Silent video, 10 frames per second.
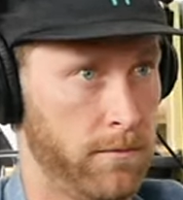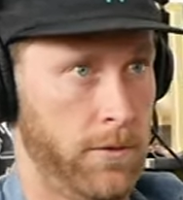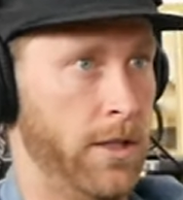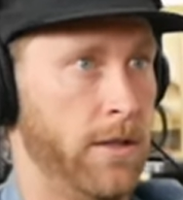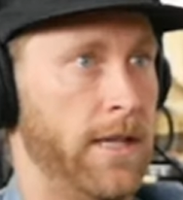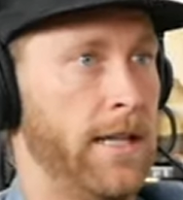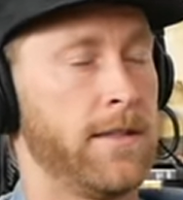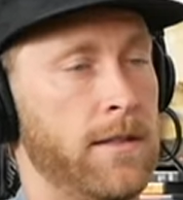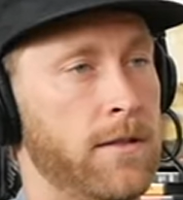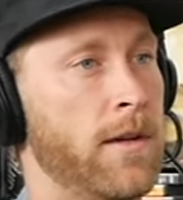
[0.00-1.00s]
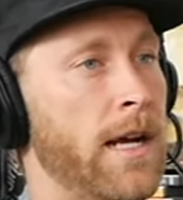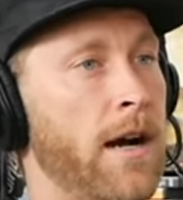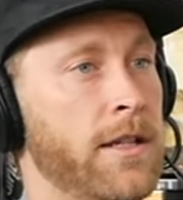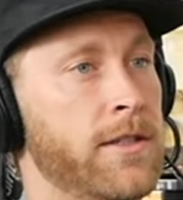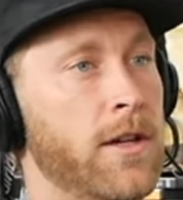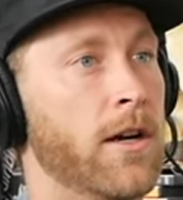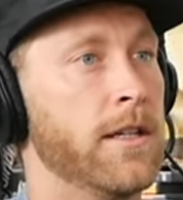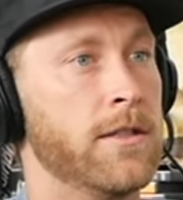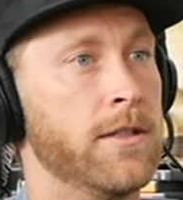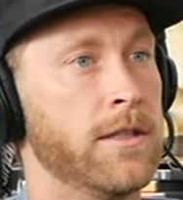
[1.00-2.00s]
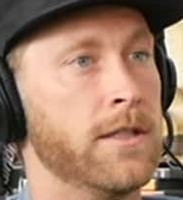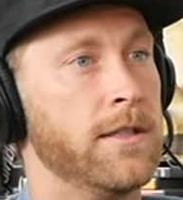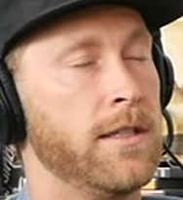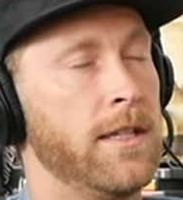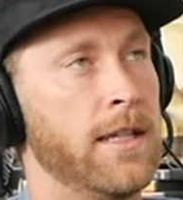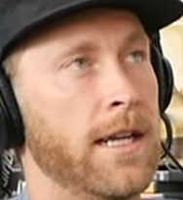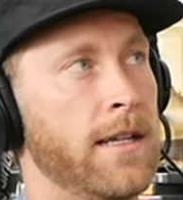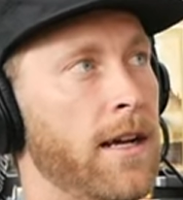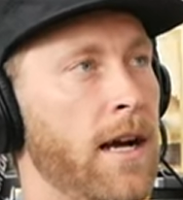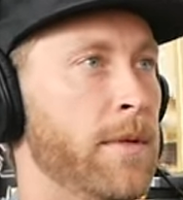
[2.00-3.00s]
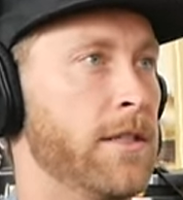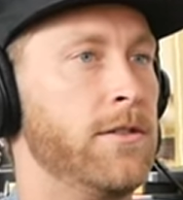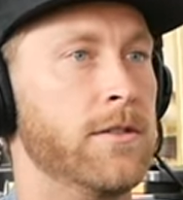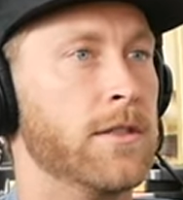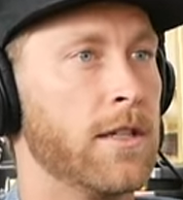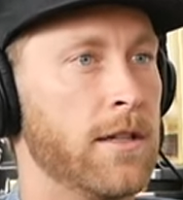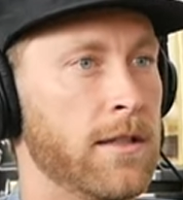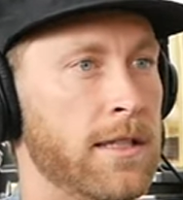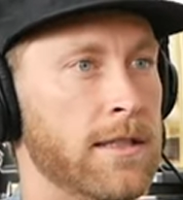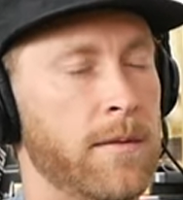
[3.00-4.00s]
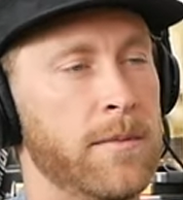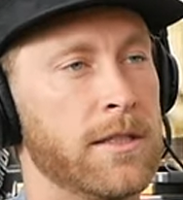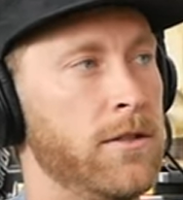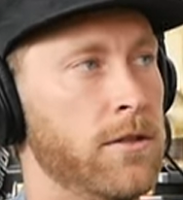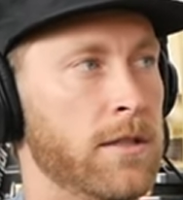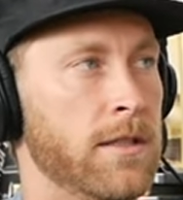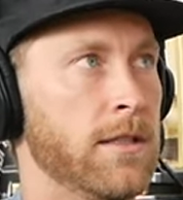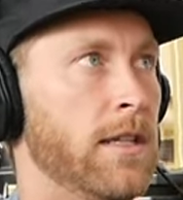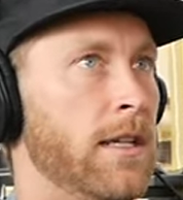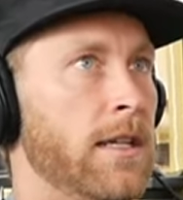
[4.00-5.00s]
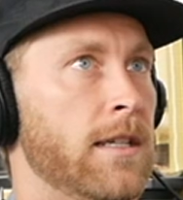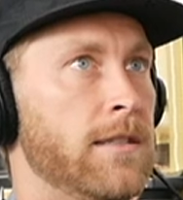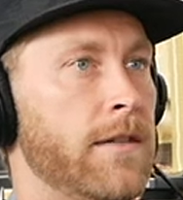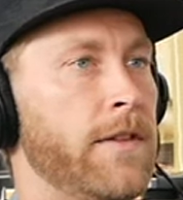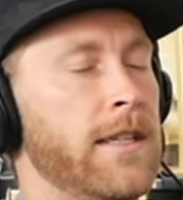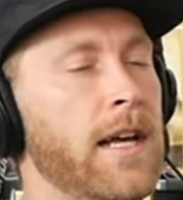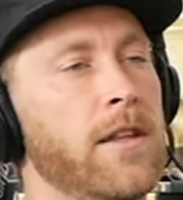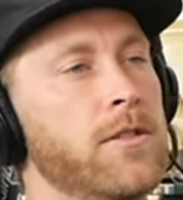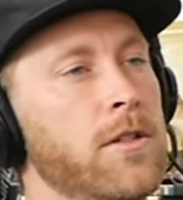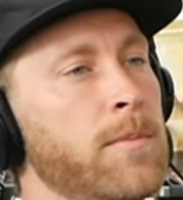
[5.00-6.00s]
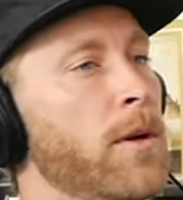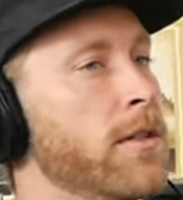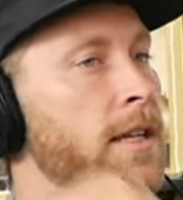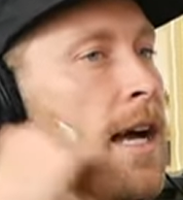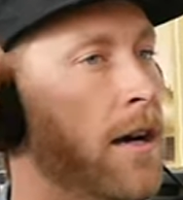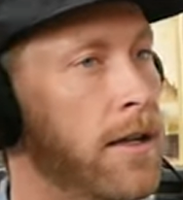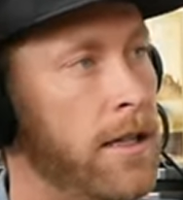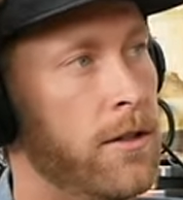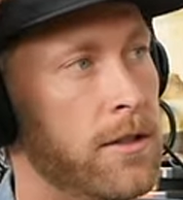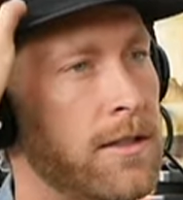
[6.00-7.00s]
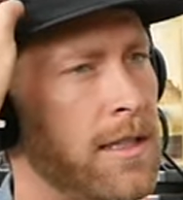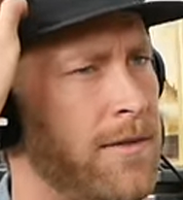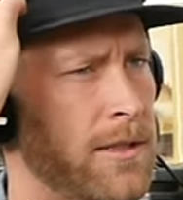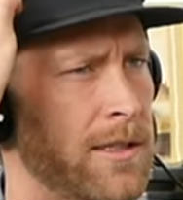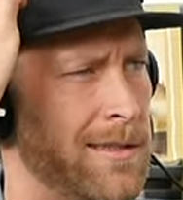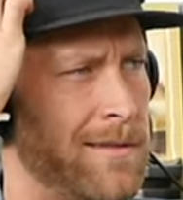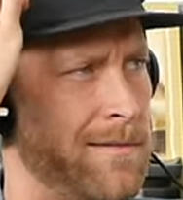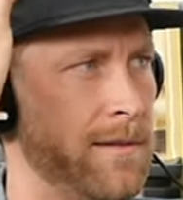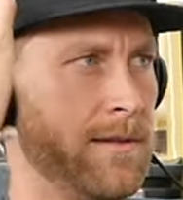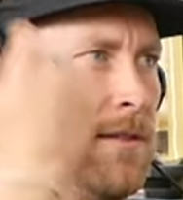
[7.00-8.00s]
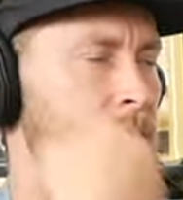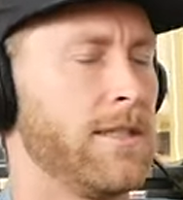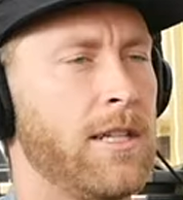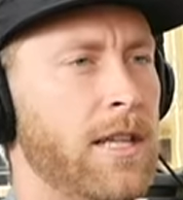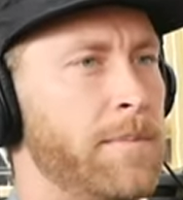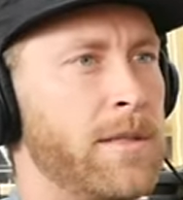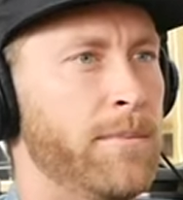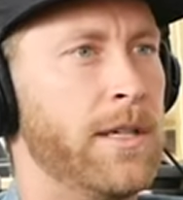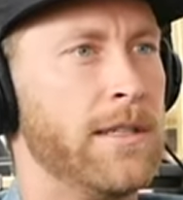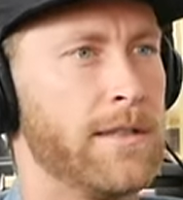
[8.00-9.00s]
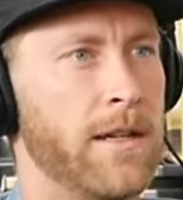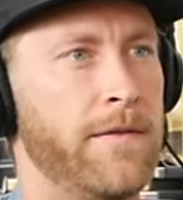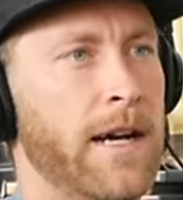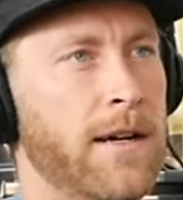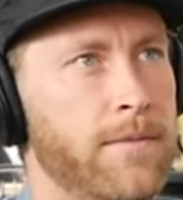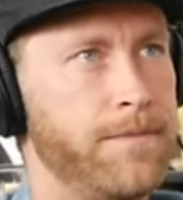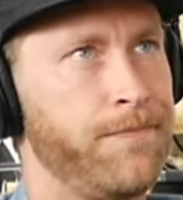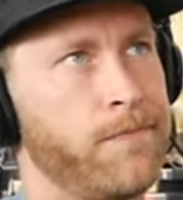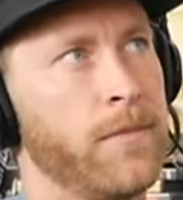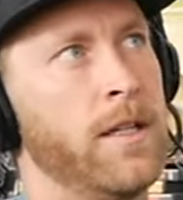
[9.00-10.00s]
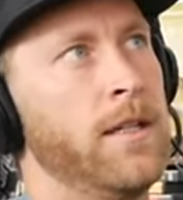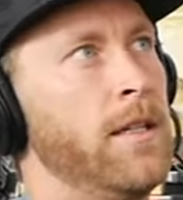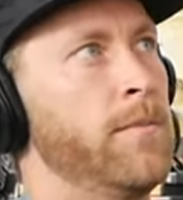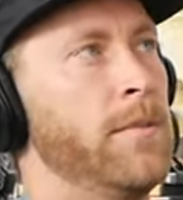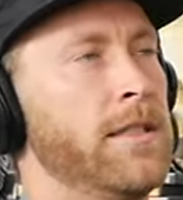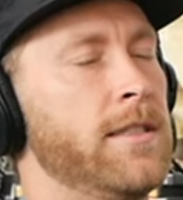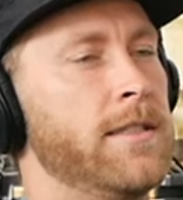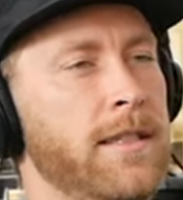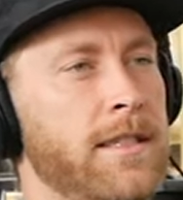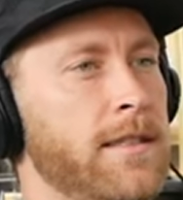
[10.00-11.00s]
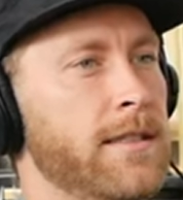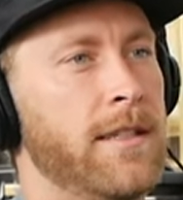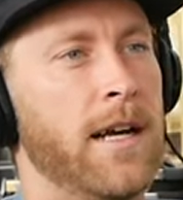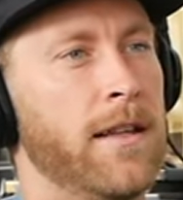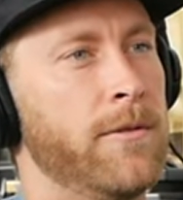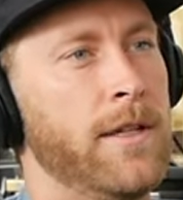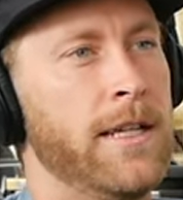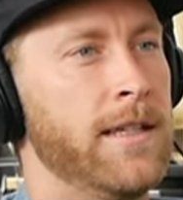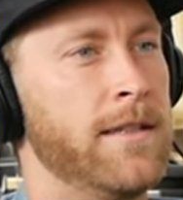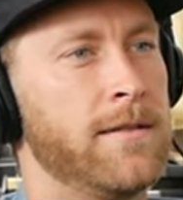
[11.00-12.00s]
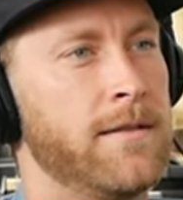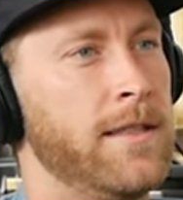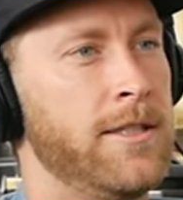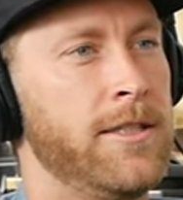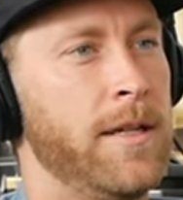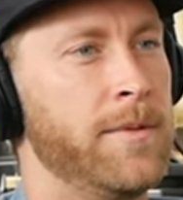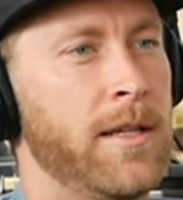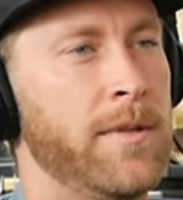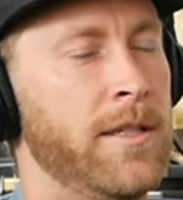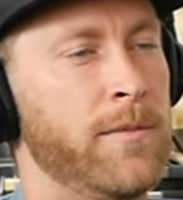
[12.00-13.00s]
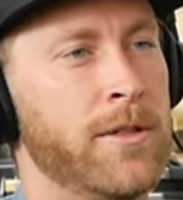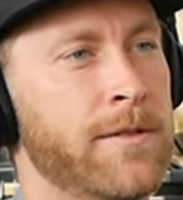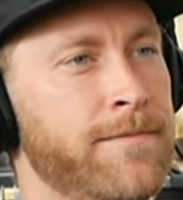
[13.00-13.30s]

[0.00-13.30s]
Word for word: you know, that's just how I started doing. And like I miss doing the currentlies. I miss doing stuff like that that shows personality or just even just just clips and putting stuff out. But it's just it's just not the way it shapes up anymore.